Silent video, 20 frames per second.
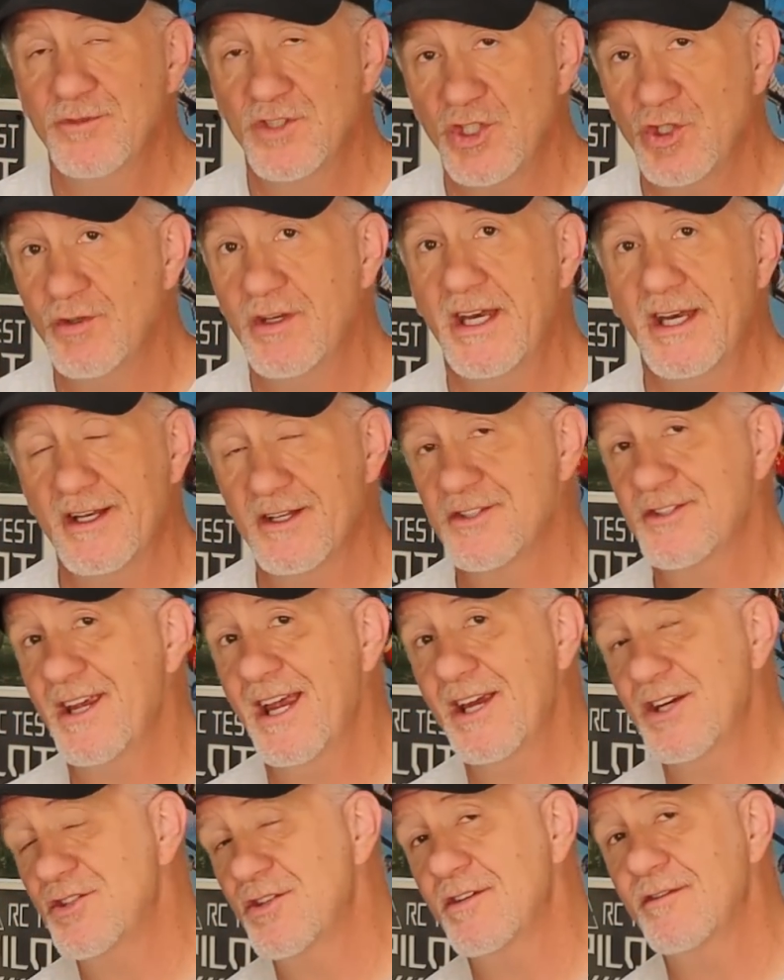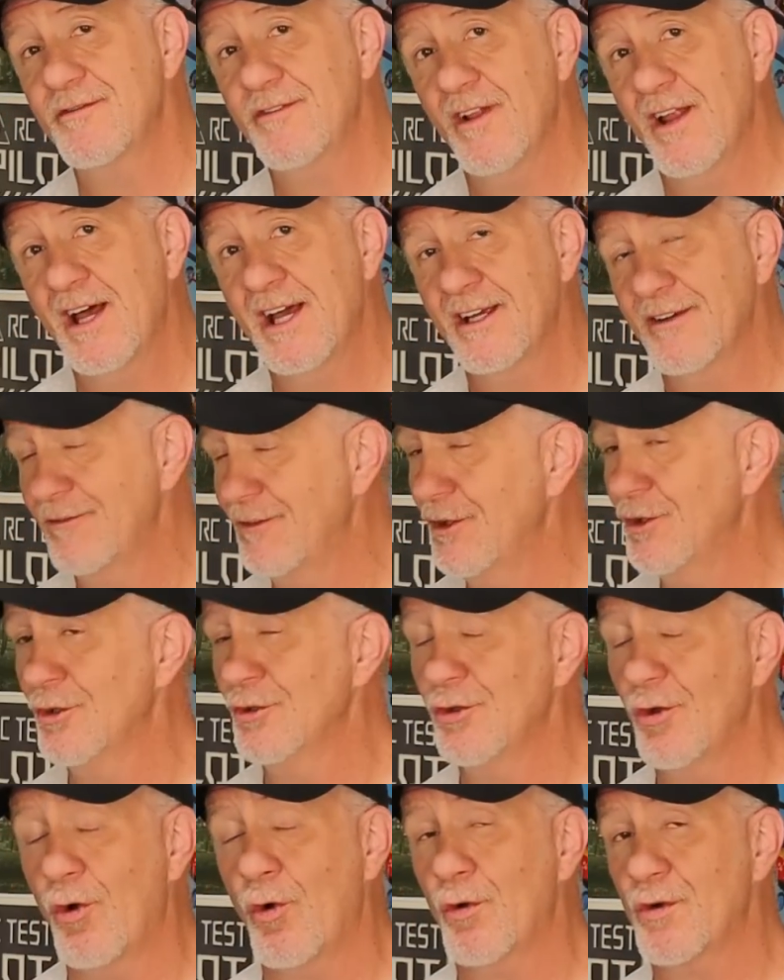you need a sanctioned flying
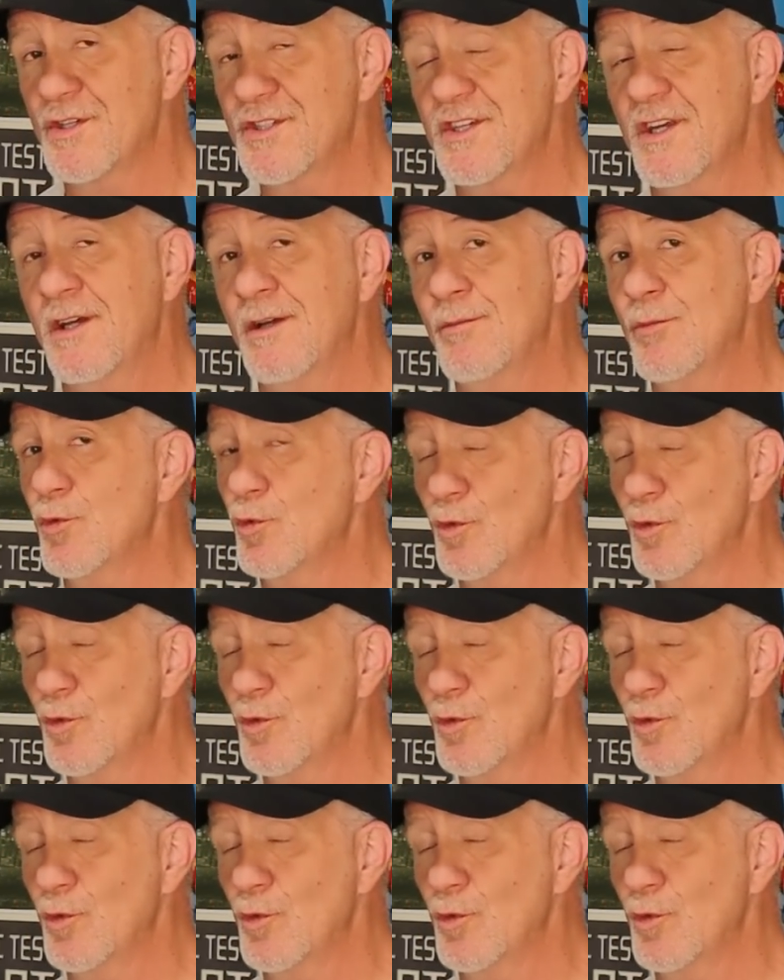field or some